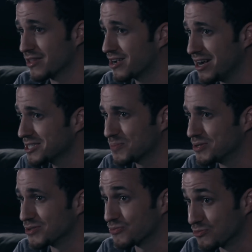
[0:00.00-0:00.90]
And the
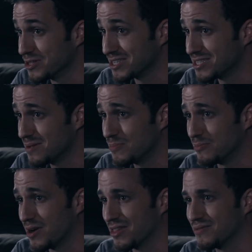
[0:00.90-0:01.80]
gospel is really
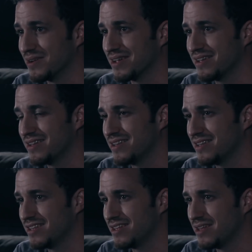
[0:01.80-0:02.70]
simple, by the way.
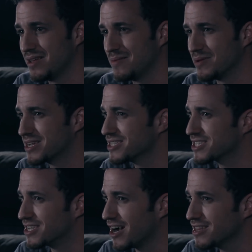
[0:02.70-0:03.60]

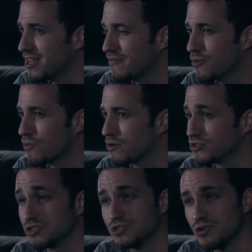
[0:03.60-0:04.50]
Because God loved the
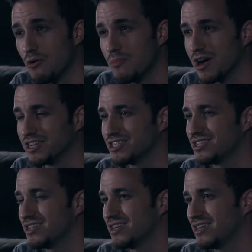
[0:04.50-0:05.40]
world so much,